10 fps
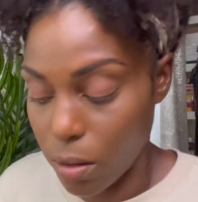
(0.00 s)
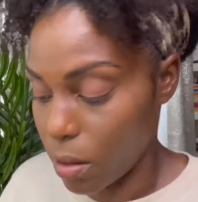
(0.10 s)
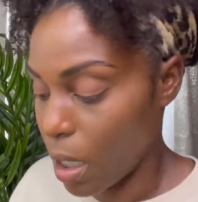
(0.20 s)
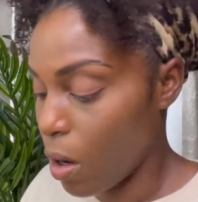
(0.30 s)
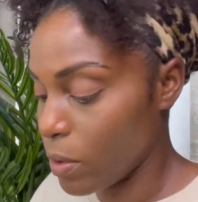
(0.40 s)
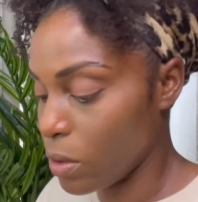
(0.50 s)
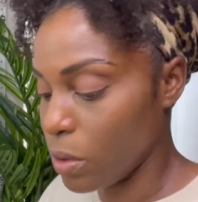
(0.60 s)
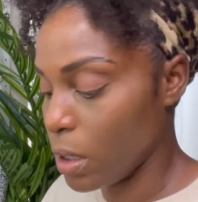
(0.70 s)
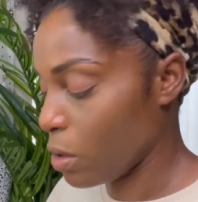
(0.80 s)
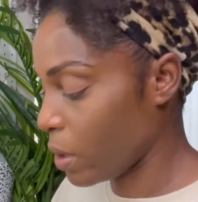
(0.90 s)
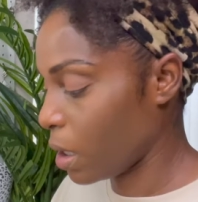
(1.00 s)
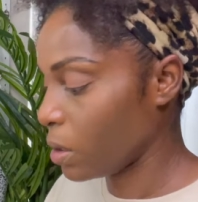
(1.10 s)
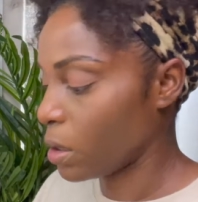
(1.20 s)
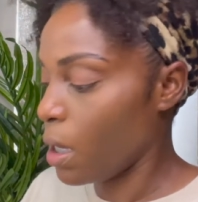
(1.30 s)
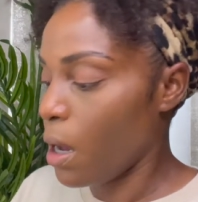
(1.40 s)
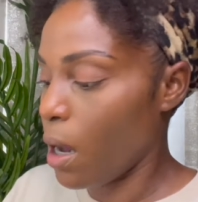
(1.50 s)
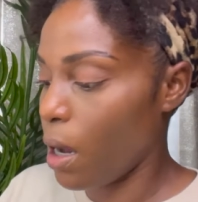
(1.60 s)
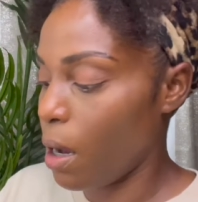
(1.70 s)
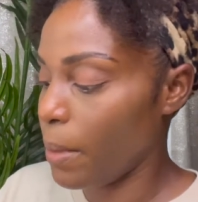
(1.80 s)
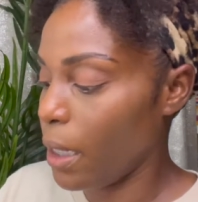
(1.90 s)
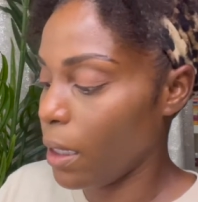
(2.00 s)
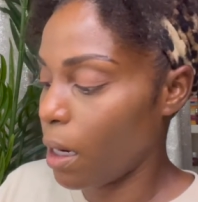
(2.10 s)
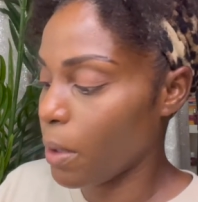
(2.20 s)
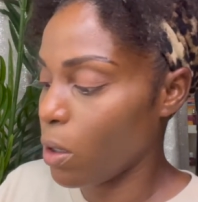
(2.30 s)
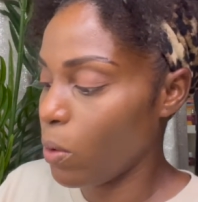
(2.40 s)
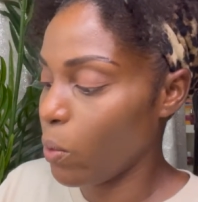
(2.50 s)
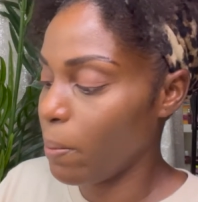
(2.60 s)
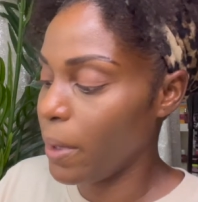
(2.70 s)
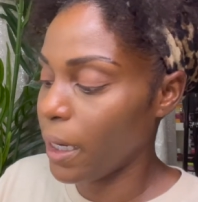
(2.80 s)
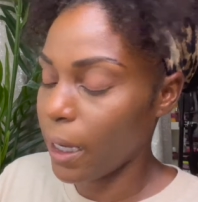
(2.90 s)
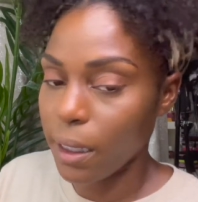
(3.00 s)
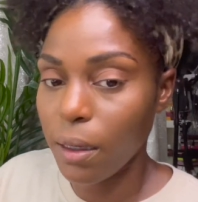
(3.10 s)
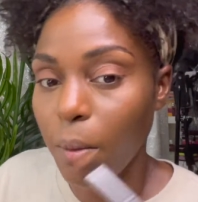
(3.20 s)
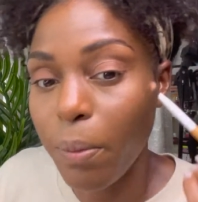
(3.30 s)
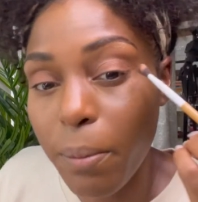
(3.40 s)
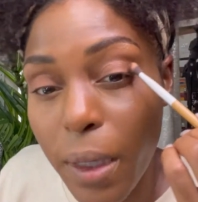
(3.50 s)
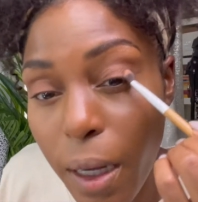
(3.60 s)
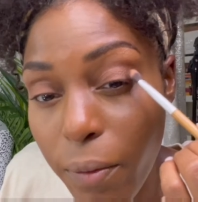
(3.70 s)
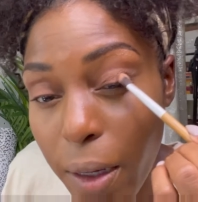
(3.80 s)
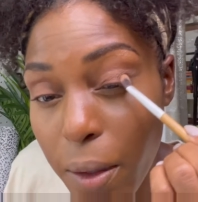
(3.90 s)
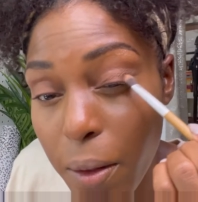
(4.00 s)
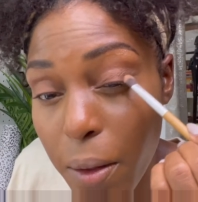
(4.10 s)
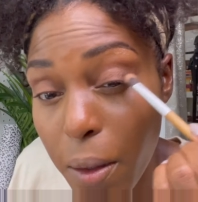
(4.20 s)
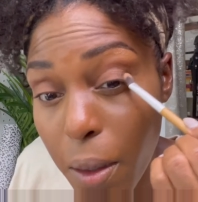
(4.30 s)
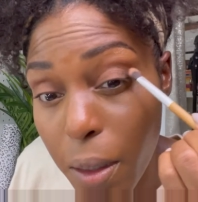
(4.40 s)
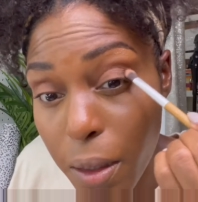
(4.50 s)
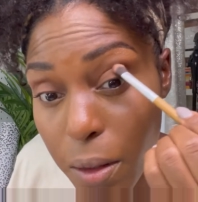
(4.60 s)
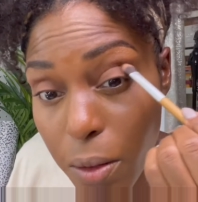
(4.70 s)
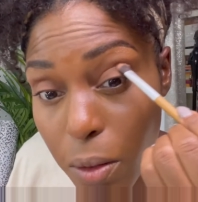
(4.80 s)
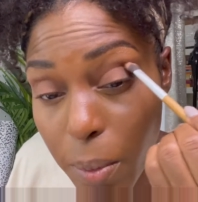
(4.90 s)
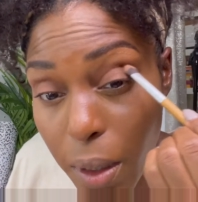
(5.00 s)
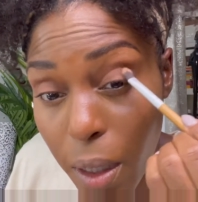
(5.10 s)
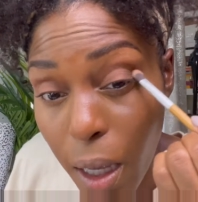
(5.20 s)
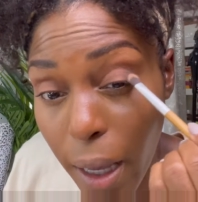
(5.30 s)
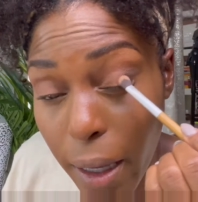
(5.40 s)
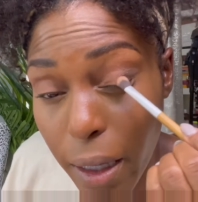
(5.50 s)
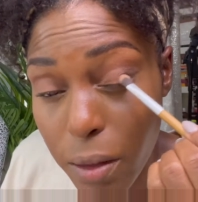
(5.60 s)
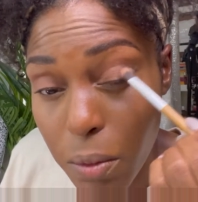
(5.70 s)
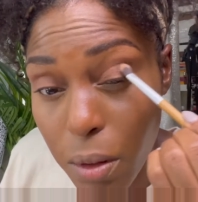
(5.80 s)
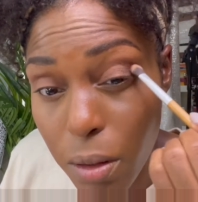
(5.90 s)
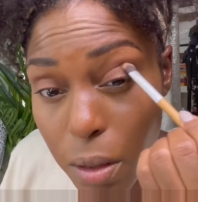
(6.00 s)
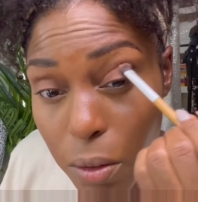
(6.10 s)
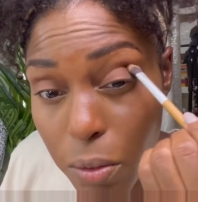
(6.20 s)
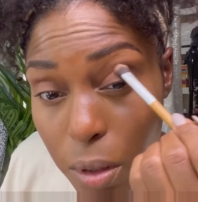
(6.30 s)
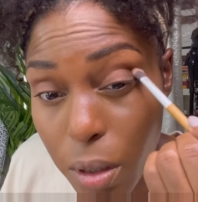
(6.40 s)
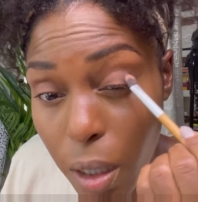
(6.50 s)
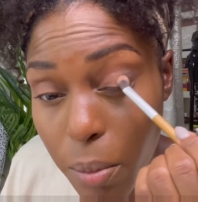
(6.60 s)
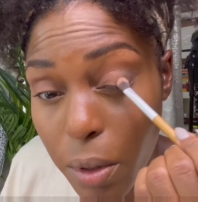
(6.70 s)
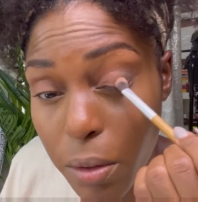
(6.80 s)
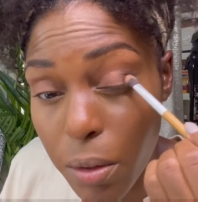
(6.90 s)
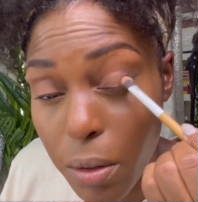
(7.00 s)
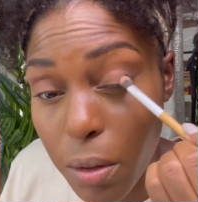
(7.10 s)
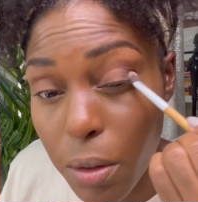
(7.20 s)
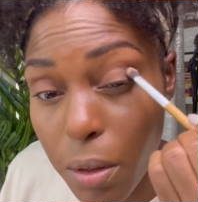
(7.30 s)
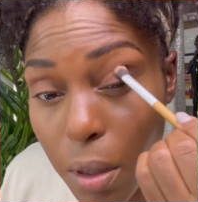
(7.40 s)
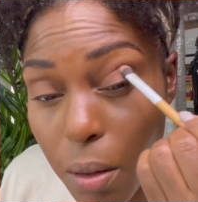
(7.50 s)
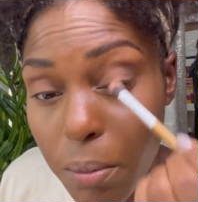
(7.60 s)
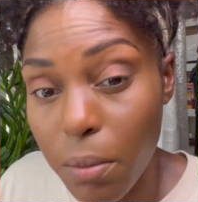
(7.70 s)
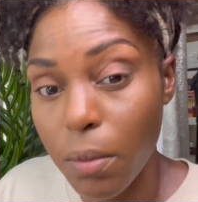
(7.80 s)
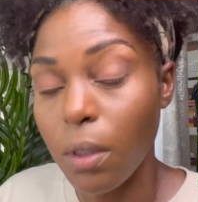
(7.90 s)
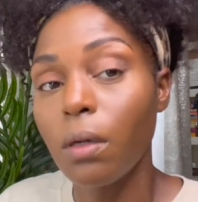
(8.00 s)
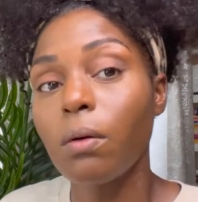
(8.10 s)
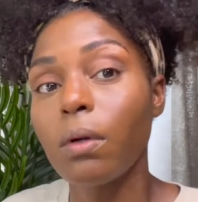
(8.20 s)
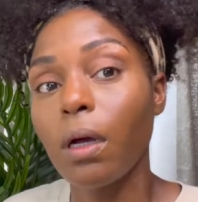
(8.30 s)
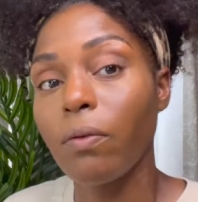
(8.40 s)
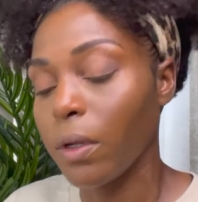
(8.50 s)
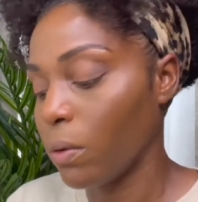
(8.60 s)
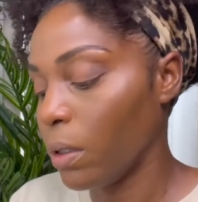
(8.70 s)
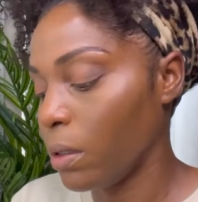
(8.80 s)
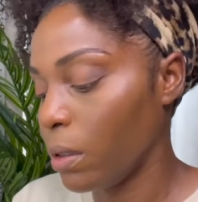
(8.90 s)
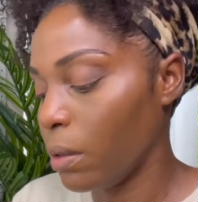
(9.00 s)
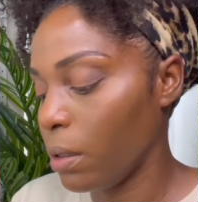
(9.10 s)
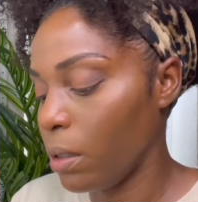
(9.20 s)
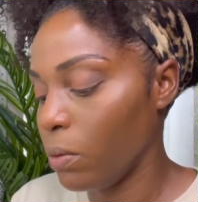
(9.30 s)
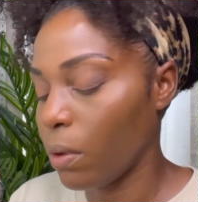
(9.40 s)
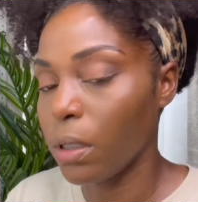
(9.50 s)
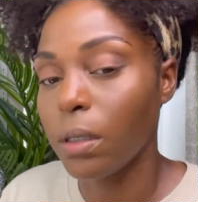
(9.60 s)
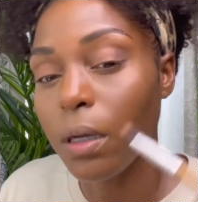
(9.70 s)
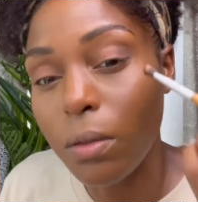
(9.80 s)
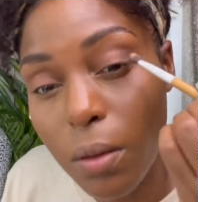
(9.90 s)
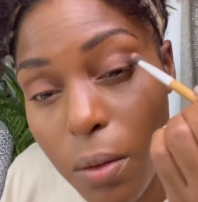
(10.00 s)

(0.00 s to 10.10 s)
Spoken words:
I always do 3 colors. And then I'm going to go in with Midnight. I'm going to put Midnight right here. And just a little bit. And guess what? She's going to use the same brush. Yep. We're not going to go in here and do all this extra.